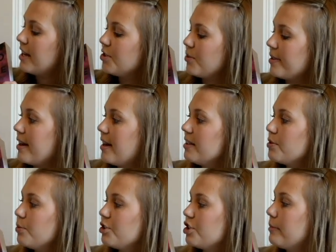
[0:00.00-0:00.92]
Ends With
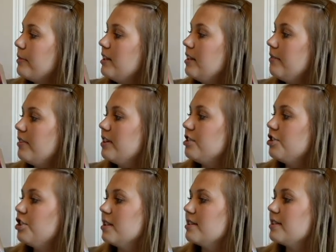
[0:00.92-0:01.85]
Us, which I believe
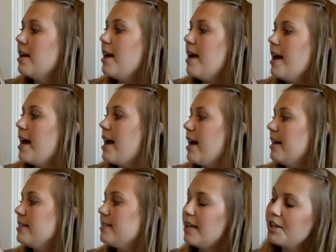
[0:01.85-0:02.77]
is just
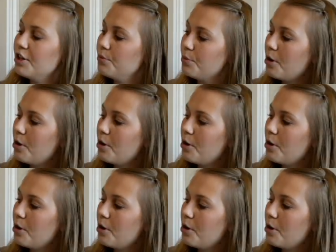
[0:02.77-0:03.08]
a standard